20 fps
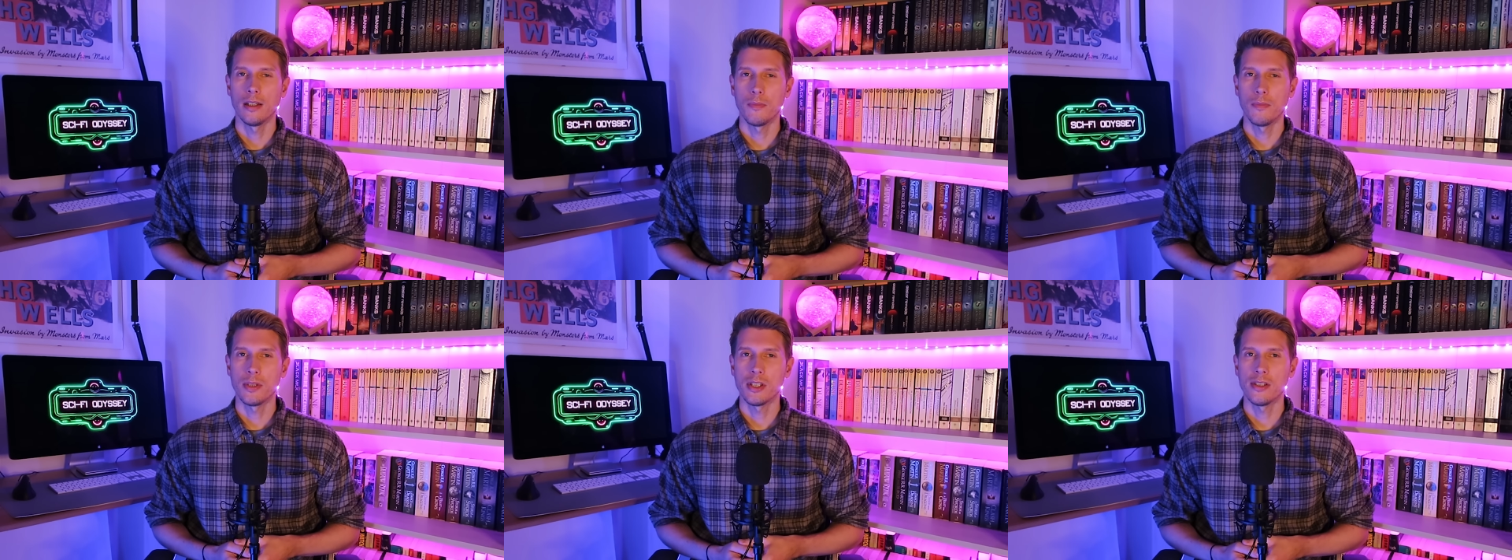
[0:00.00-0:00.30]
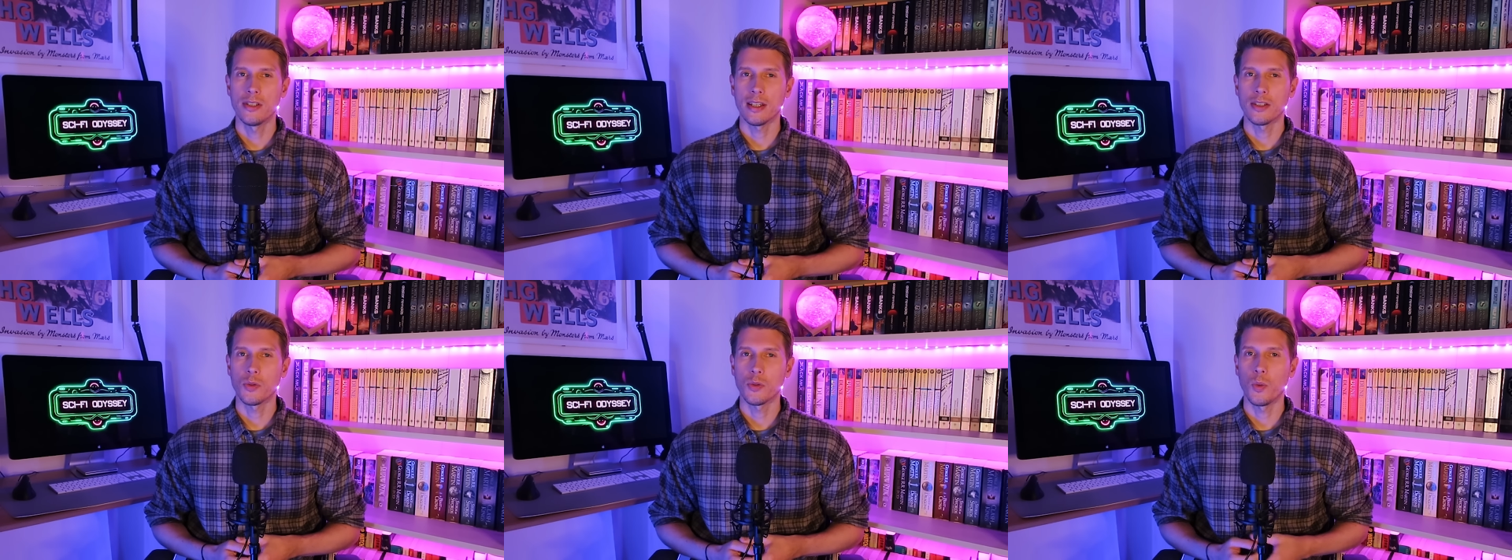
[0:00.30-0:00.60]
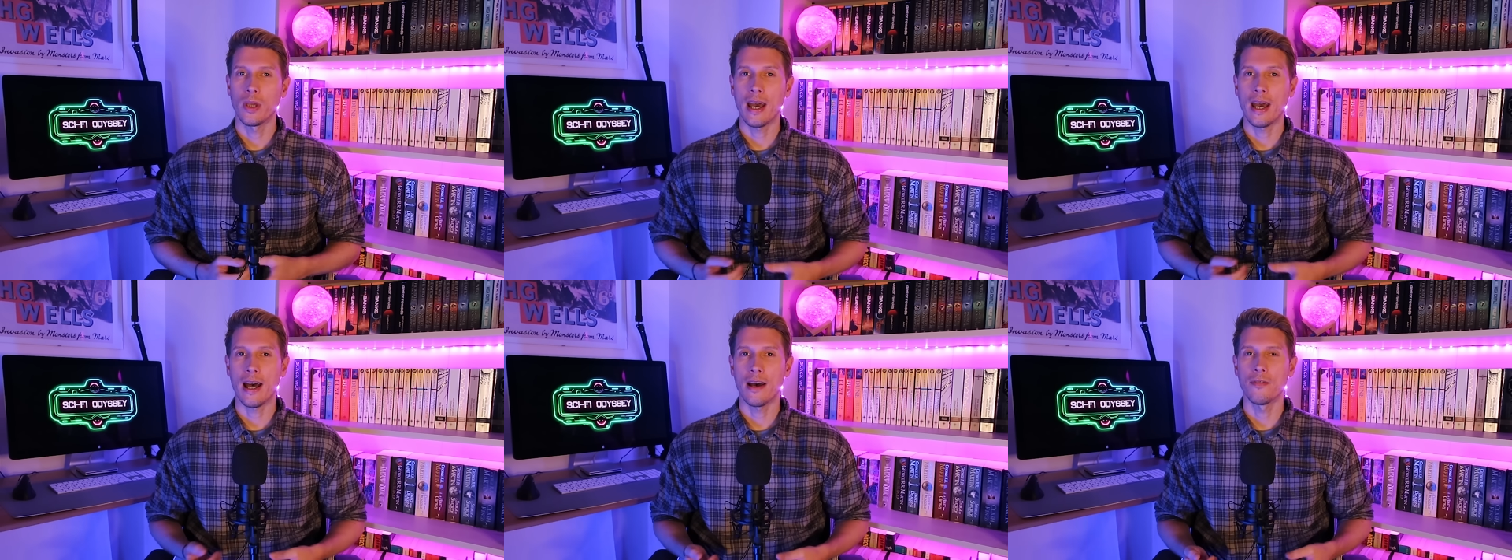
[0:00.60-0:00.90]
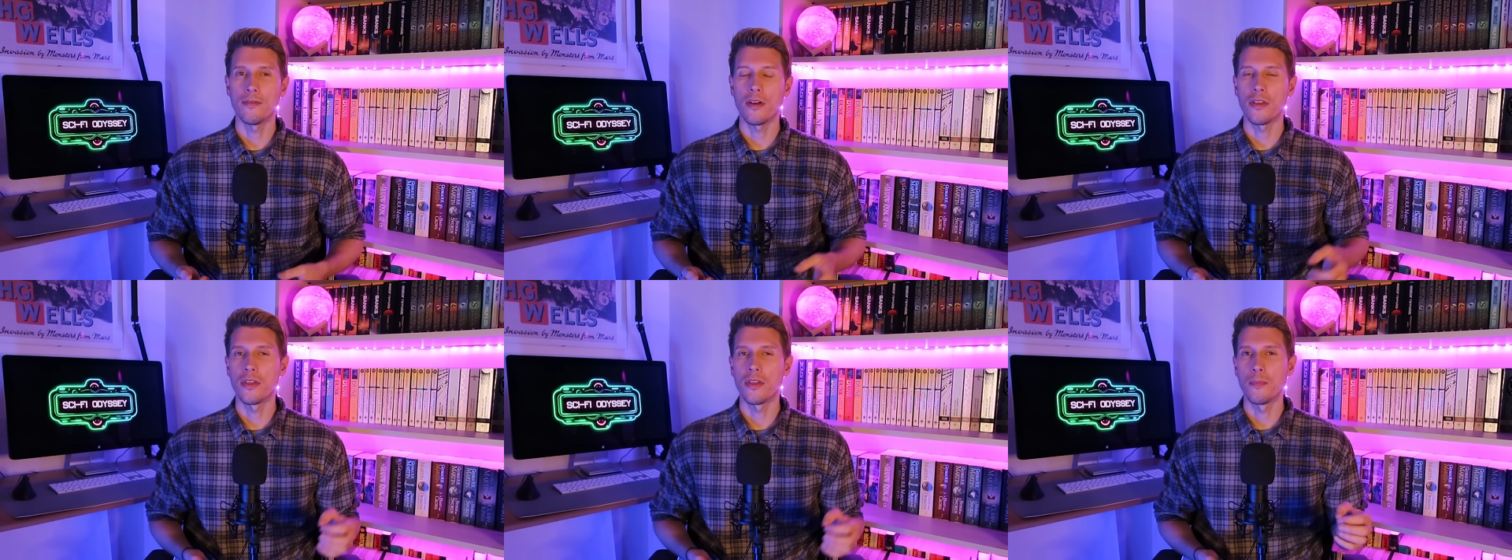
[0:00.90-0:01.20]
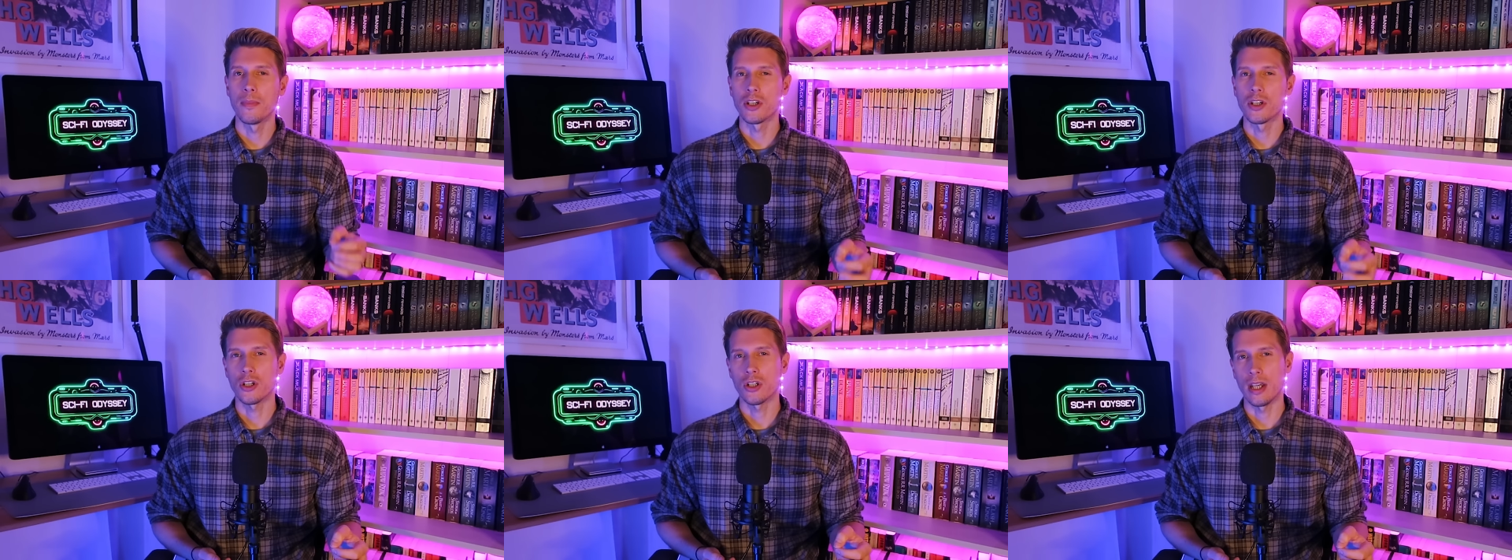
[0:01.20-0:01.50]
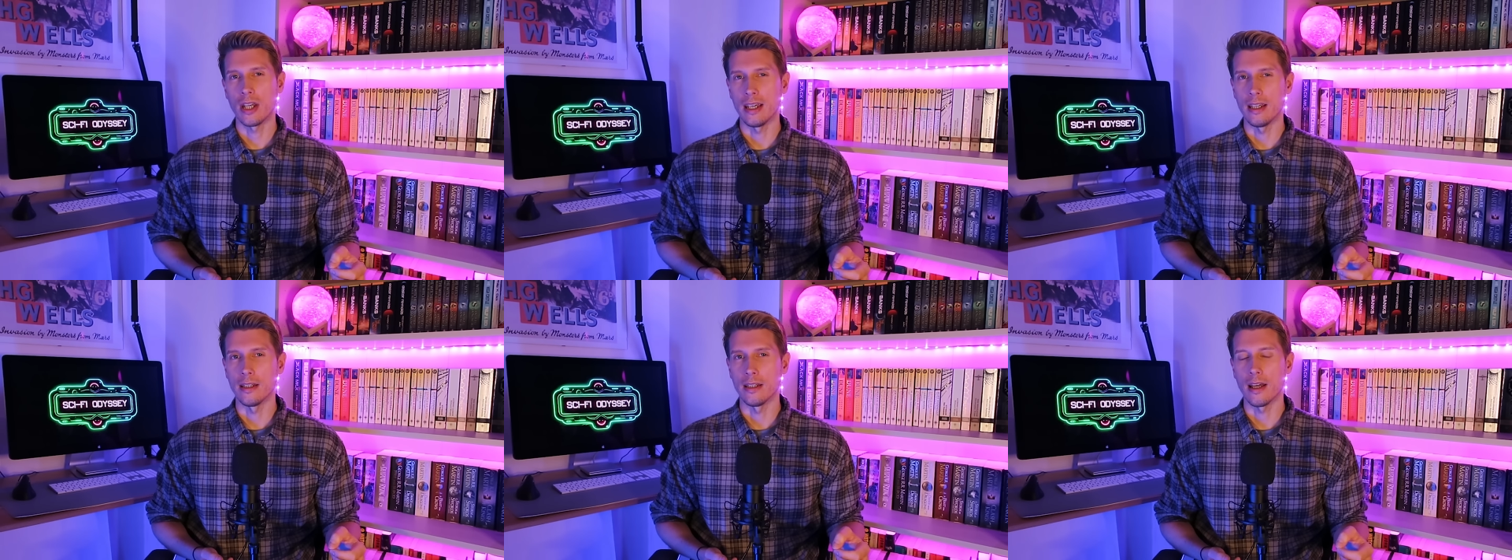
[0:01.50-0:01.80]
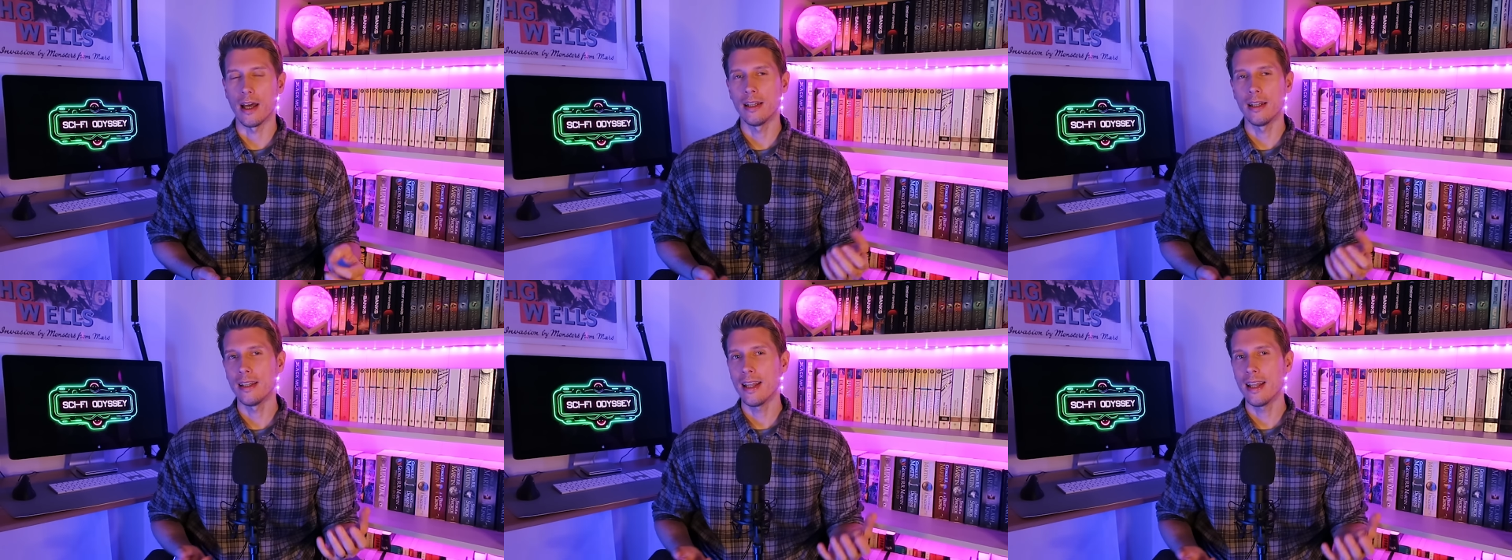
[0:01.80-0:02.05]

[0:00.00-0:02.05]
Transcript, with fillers: At number 6 we have The Machine,